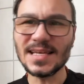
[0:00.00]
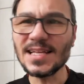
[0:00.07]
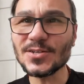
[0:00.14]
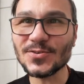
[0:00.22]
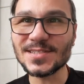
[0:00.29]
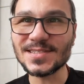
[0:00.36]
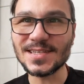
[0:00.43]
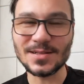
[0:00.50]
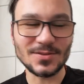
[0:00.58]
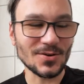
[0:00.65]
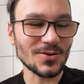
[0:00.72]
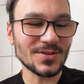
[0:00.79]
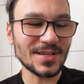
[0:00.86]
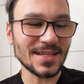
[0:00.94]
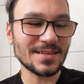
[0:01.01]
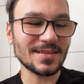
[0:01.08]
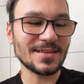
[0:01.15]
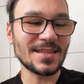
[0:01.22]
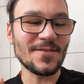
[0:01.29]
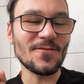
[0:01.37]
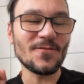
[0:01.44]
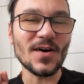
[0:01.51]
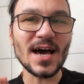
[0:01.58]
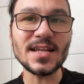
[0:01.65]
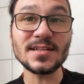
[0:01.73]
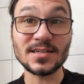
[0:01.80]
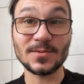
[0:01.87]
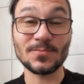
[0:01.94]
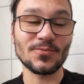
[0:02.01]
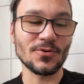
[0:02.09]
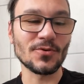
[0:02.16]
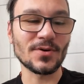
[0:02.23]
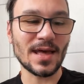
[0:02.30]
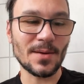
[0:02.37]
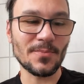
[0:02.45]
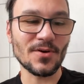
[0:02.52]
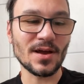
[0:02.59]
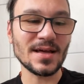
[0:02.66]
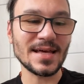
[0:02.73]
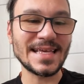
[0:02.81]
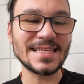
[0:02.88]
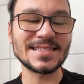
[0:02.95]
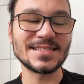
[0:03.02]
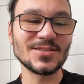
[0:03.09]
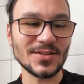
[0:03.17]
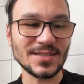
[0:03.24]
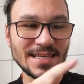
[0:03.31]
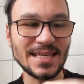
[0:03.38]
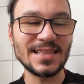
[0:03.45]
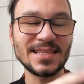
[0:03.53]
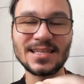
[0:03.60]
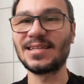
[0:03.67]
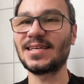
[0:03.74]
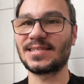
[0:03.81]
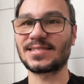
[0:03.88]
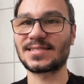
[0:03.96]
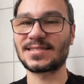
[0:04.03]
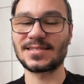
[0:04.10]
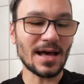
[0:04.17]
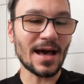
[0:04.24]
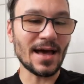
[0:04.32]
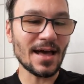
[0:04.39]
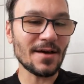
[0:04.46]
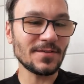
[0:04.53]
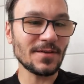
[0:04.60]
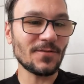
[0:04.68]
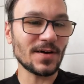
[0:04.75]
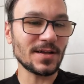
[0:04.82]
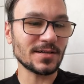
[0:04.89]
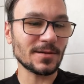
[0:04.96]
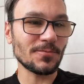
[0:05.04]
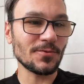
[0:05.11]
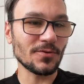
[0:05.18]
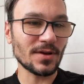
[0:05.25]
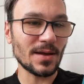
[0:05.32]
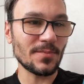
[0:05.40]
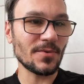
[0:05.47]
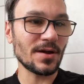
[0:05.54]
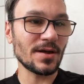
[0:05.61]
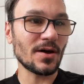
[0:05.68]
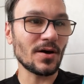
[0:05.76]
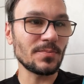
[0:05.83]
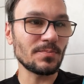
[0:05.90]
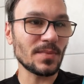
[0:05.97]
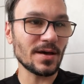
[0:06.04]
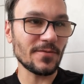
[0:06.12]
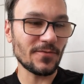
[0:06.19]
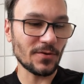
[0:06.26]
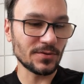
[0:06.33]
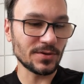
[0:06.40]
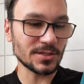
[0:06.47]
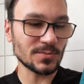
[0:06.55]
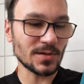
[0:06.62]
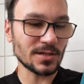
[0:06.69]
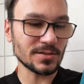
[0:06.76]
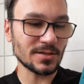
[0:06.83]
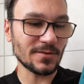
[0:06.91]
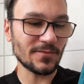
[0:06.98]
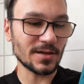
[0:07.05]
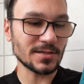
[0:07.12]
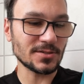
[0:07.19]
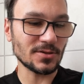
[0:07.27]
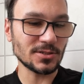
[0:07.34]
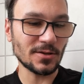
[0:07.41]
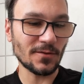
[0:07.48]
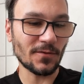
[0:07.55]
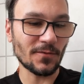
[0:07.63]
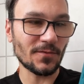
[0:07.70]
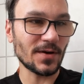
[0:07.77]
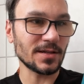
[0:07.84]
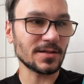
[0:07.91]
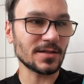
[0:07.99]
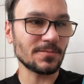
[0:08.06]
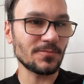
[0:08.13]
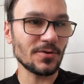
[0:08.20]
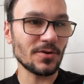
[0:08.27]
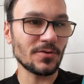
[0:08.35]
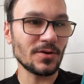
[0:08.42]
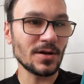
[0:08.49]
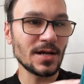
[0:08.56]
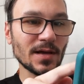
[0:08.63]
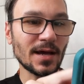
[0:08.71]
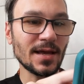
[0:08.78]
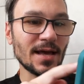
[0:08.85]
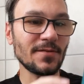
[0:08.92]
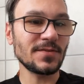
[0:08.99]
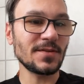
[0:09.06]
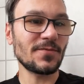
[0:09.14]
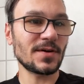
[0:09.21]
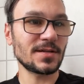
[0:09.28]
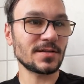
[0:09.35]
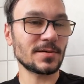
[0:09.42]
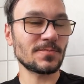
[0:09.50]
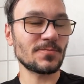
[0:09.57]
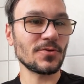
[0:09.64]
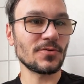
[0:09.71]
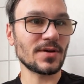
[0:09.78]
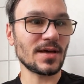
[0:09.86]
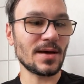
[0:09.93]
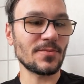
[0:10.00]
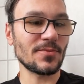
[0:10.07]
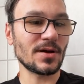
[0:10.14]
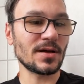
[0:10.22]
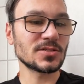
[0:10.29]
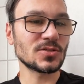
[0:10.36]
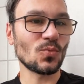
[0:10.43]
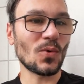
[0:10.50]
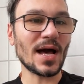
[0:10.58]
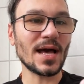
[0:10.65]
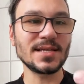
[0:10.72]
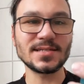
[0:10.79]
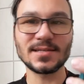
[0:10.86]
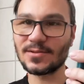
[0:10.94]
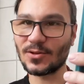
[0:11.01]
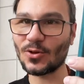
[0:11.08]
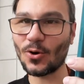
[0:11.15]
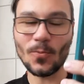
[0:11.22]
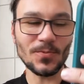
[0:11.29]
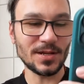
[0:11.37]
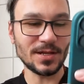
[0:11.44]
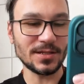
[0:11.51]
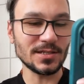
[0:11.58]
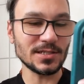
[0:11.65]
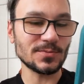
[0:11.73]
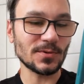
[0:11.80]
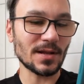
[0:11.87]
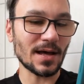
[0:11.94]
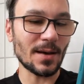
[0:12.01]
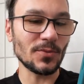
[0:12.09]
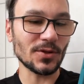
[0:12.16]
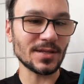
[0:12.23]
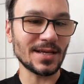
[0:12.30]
interesting though that the Final Cut Pro camera is not in the list. I have the Final Cut Pro camera on my phone as well. So if I search here for Final Cut Pro, I have the Final Cut Pro camera. So why is it not opening this one? I'm not